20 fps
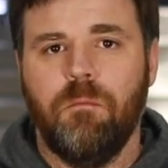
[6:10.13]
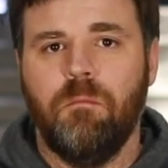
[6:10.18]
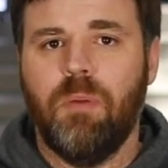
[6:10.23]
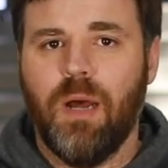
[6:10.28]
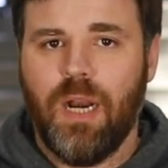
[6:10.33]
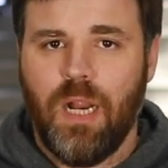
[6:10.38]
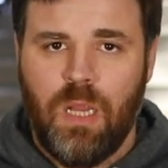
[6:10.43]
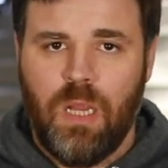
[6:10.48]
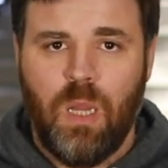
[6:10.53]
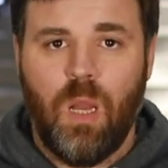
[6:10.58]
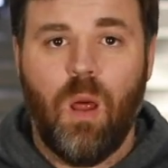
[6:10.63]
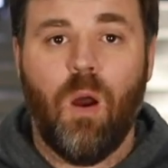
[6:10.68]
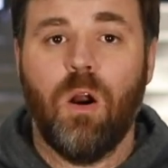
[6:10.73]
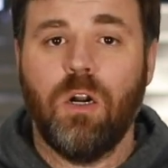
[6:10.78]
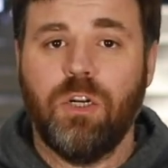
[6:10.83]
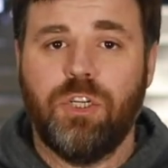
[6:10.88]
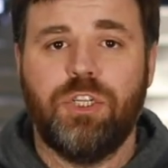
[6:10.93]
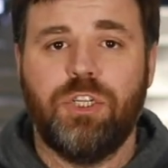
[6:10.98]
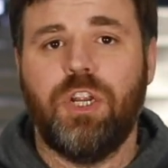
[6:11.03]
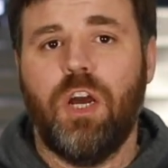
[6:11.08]
But a
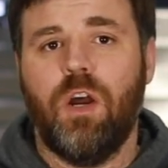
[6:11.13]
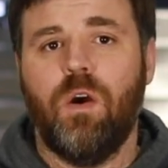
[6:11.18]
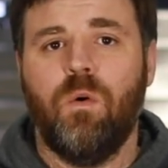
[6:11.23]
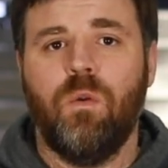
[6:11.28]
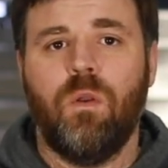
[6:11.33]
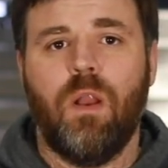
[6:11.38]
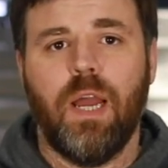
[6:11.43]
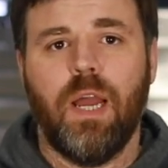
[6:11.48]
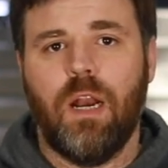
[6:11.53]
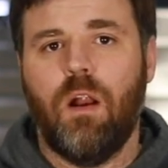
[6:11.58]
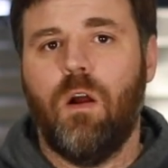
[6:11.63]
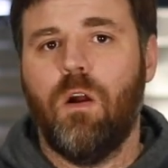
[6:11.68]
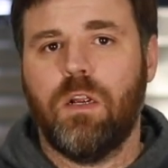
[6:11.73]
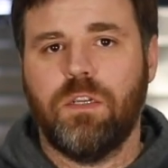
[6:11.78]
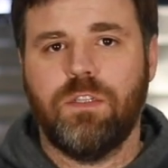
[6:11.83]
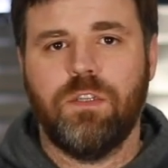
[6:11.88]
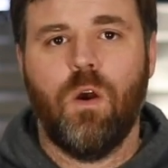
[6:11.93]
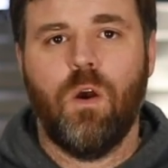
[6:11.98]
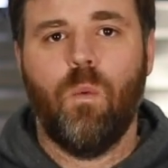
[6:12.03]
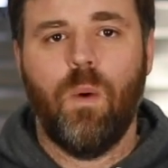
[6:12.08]
large stone like an
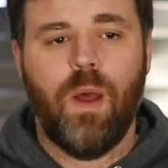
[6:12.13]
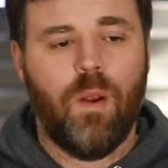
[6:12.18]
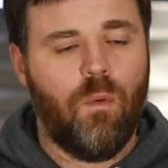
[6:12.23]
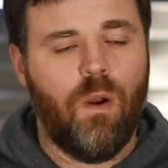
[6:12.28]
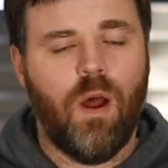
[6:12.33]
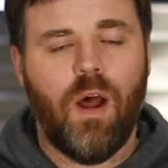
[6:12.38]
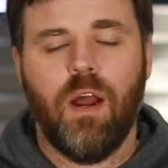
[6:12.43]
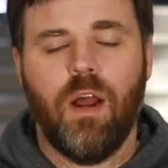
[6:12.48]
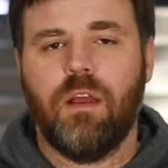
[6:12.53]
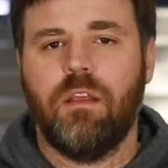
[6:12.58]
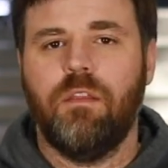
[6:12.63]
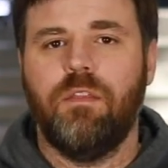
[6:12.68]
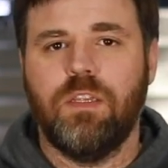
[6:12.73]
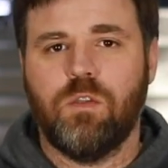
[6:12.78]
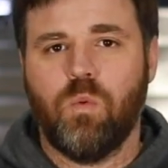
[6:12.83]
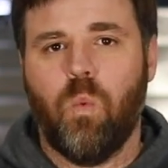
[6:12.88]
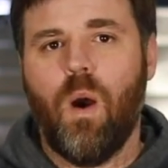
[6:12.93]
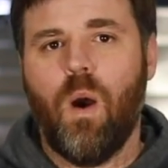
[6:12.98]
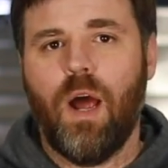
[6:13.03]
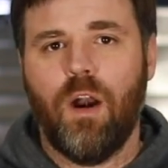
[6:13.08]
Arkansas wet rock
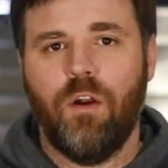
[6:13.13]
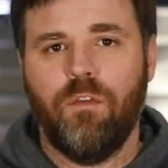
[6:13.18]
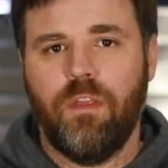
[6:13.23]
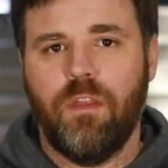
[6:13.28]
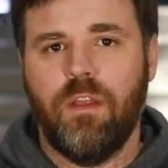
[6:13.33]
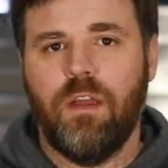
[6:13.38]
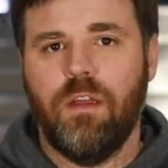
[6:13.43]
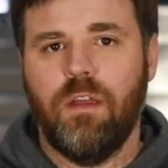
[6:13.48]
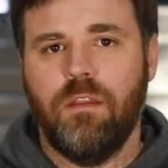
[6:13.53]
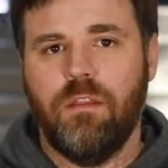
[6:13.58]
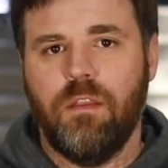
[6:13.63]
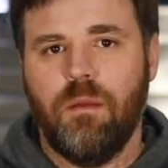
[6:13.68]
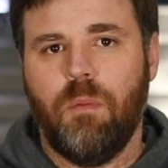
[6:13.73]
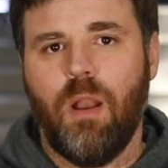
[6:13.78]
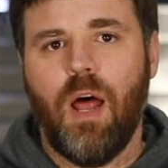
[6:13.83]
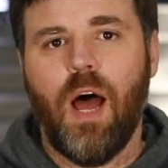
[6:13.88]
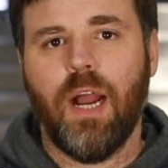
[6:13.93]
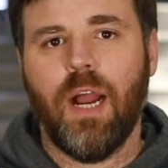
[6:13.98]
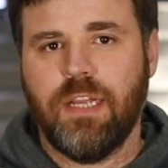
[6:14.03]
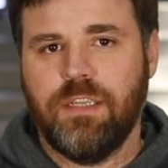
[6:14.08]
that's wider than the
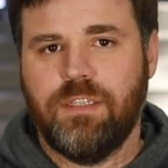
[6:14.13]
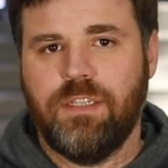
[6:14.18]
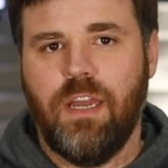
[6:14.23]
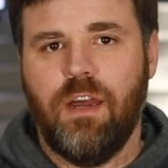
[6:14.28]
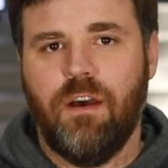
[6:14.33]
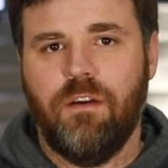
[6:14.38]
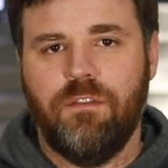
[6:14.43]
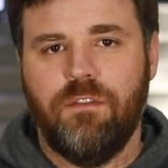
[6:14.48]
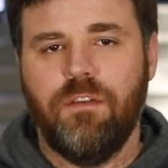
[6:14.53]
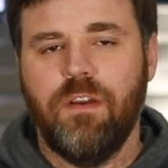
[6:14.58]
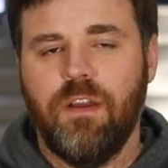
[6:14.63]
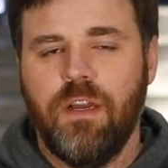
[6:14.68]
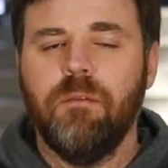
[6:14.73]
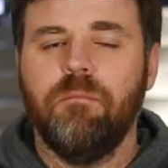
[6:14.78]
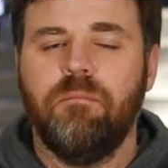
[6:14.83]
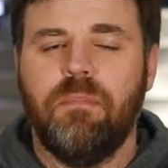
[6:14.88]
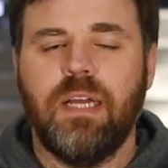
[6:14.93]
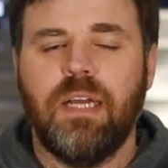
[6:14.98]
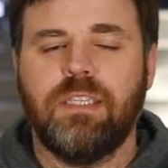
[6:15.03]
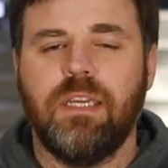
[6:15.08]
block itself,
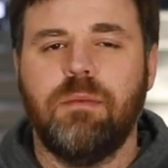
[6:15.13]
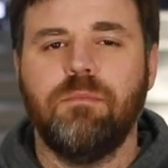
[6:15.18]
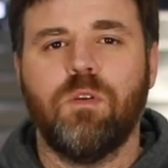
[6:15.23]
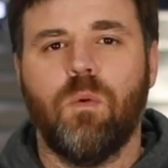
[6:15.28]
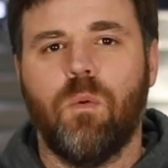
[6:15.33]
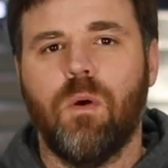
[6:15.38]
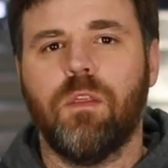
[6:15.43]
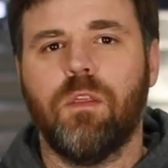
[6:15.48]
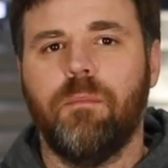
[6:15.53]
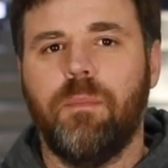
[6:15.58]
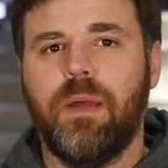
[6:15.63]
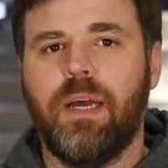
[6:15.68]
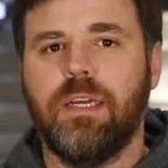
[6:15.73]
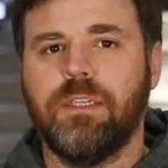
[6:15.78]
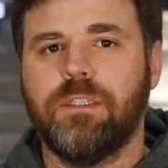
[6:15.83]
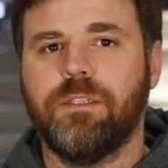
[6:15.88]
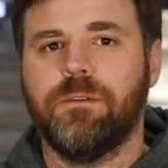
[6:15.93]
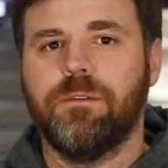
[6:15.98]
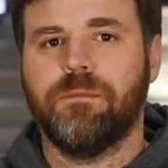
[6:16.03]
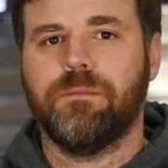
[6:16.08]
that seems to work the
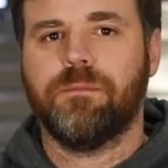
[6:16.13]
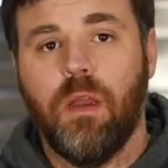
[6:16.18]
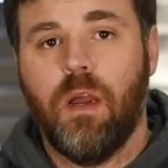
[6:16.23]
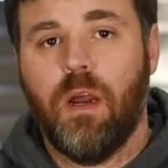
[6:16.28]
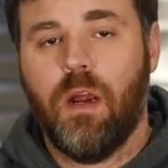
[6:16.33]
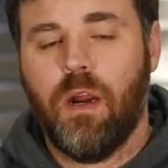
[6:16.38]
best.